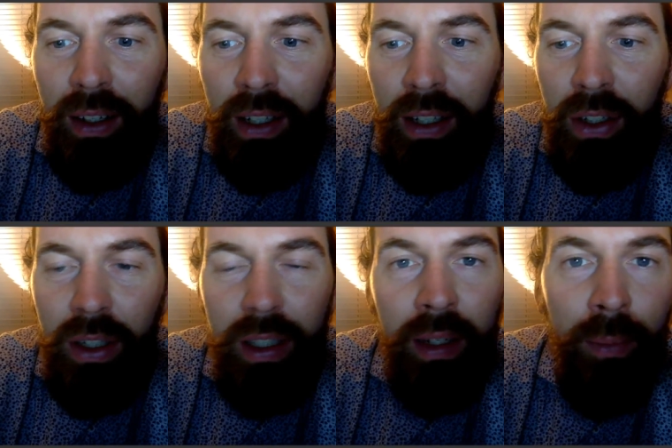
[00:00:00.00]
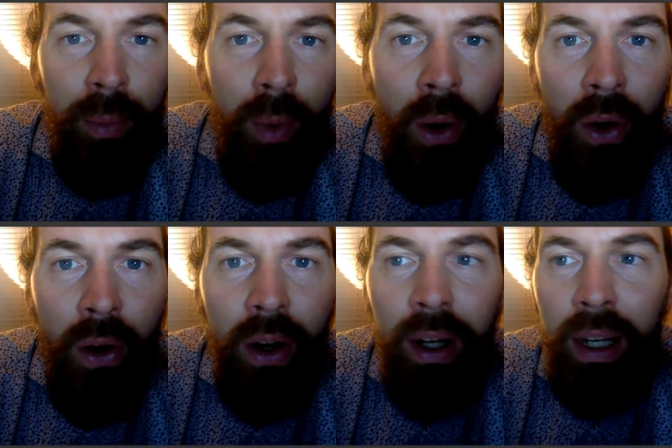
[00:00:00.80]
interested in
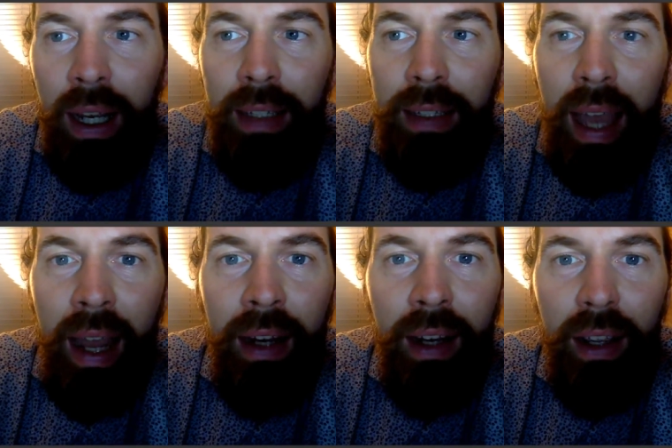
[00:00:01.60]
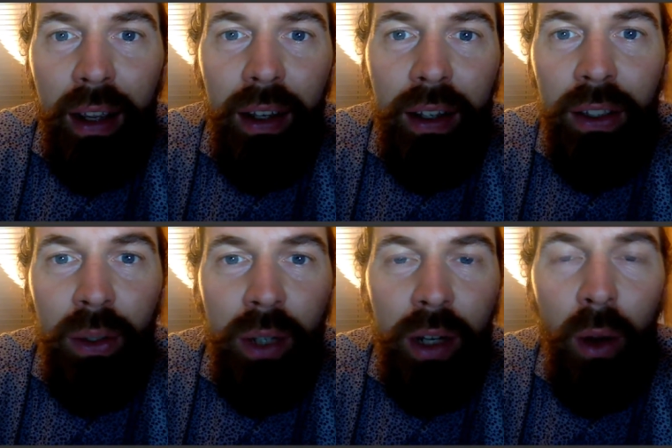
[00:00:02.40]
more? And then
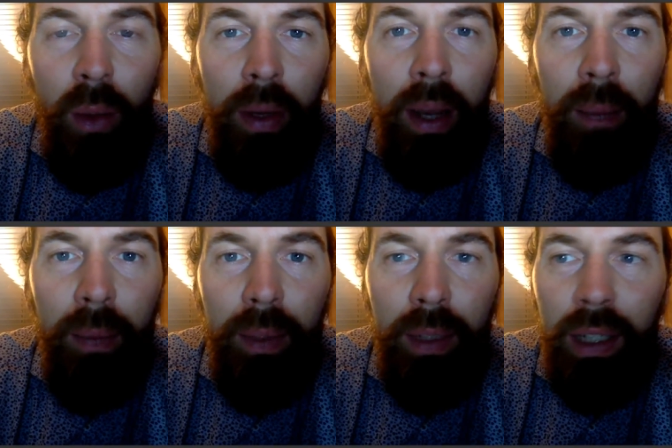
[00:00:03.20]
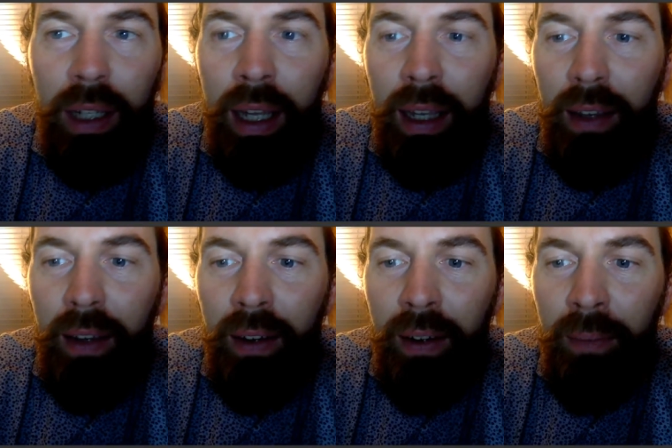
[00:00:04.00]
you can open up.
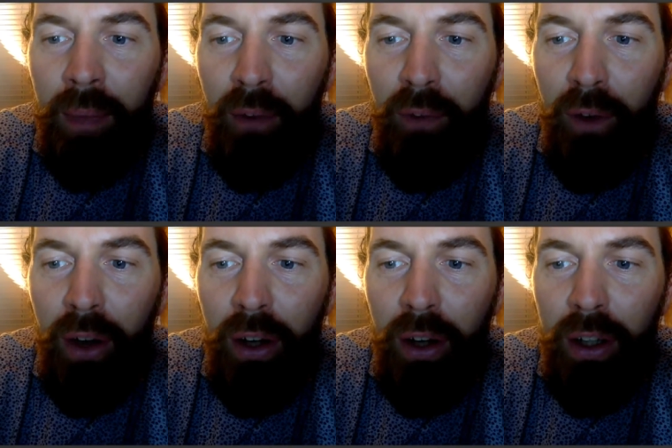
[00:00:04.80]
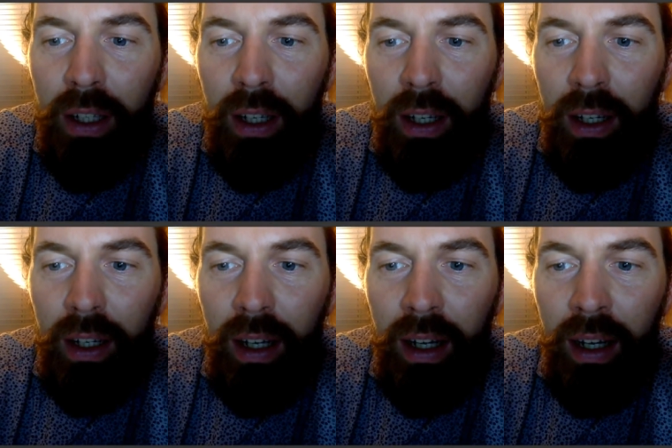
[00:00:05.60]
Like at first,
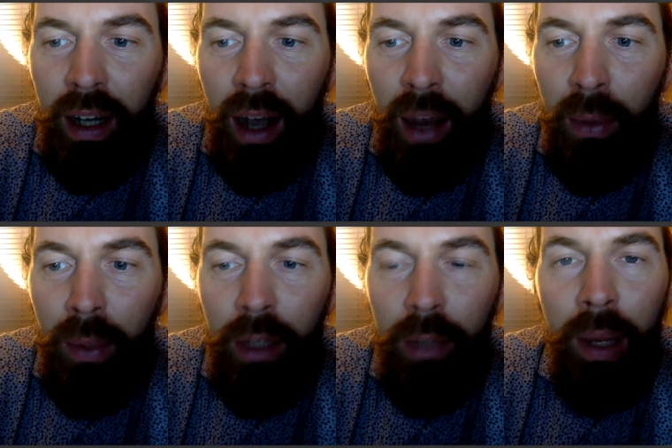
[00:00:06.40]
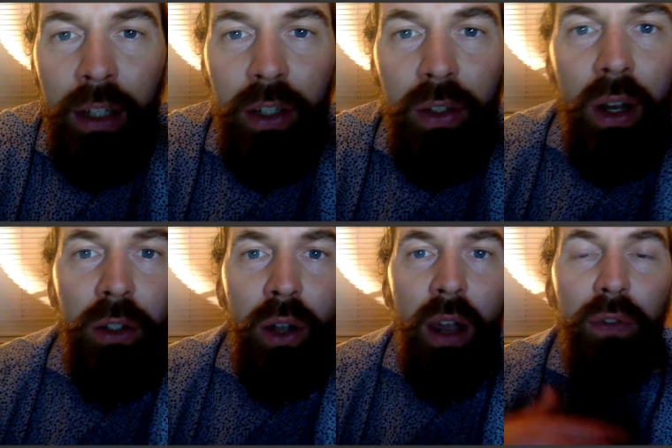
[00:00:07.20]
I would recommend to
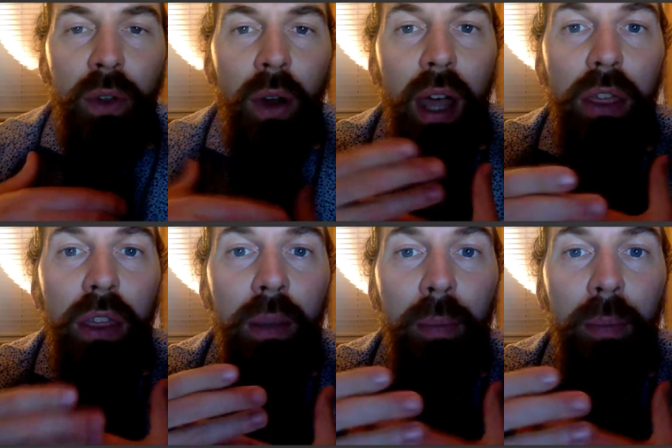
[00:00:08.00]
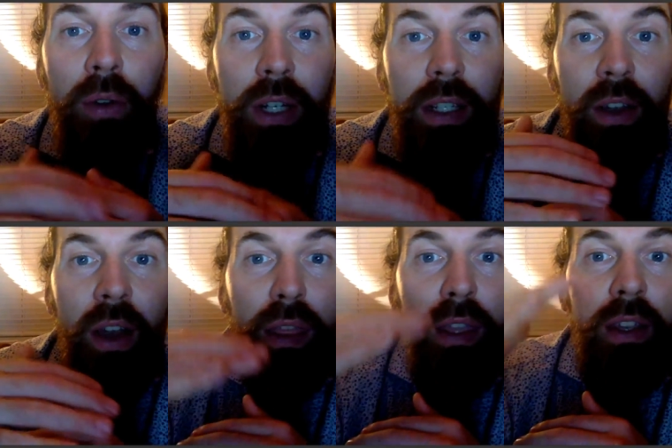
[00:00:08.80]
have your healthy boundaries,
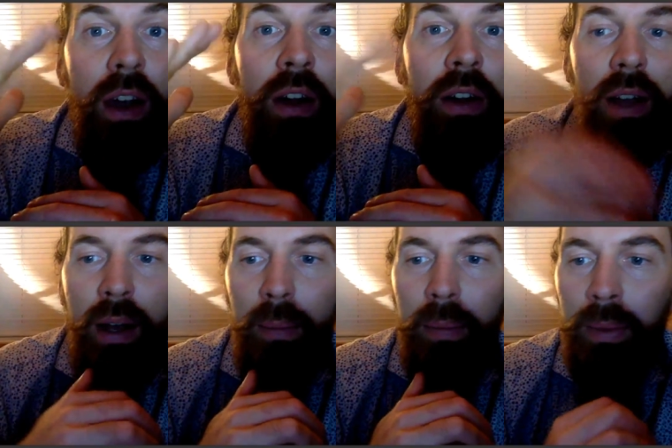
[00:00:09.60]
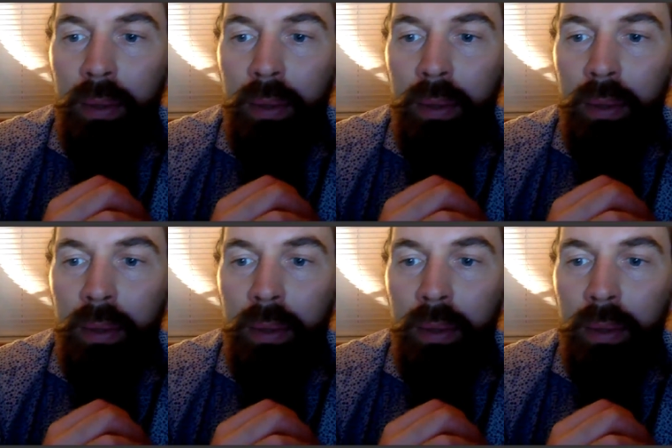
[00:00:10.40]
your healthy guard up.